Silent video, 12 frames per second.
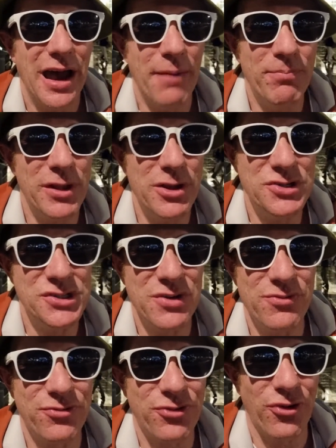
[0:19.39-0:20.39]

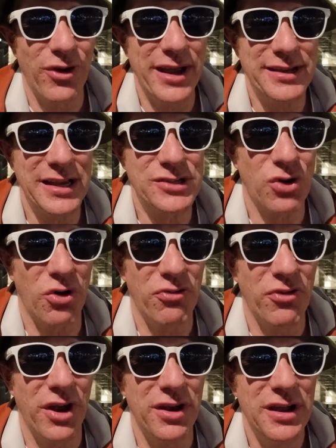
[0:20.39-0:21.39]
Lucian Freud is
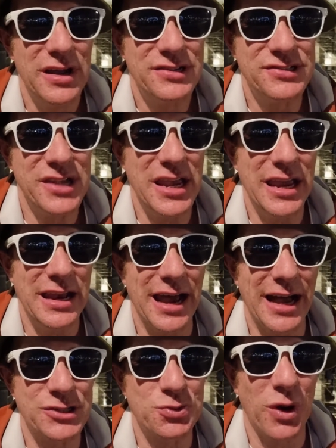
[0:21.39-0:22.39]
often seen
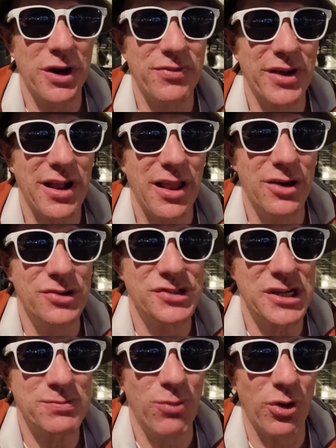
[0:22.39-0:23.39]
as one of the
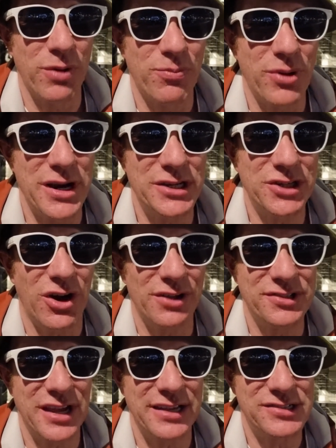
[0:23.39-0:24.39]
closest modern British
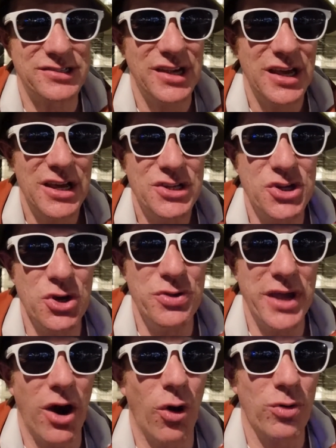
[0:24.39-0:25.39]
artists to
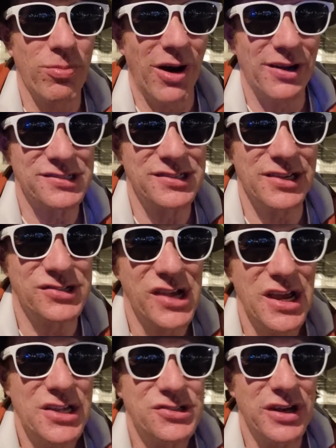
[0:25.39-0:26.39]
the old masters,
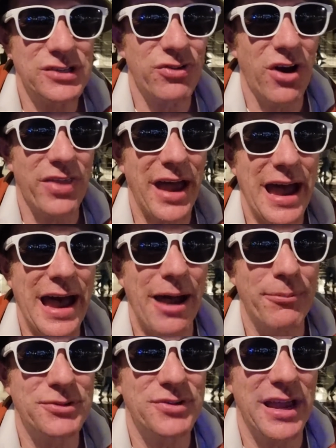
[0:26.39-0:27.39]
so it's rather
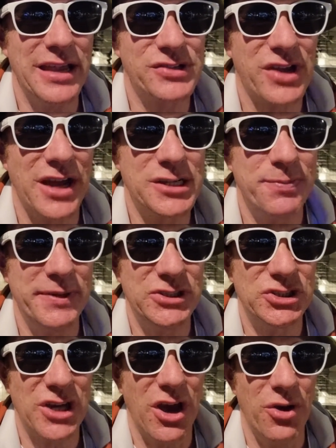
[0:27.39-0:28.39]
apt that he's going to be
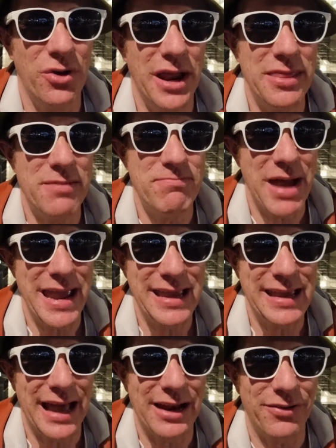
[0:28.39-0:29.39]
shown in the
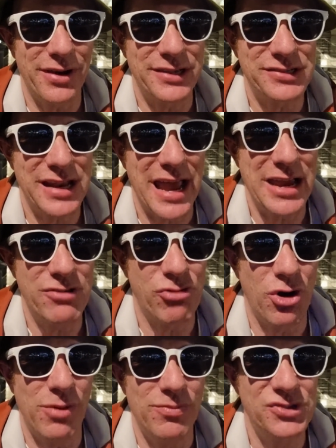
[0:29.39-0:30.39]
main galleries in 8
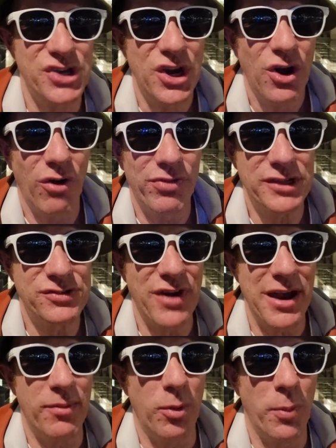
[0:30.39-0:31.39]
rooms of this
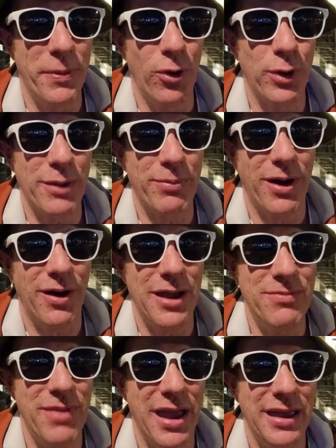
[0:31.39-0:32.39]
venerable building
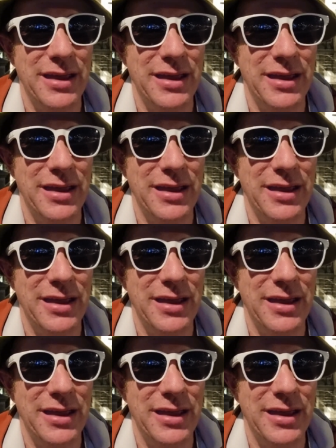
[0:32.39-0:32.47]
behind me,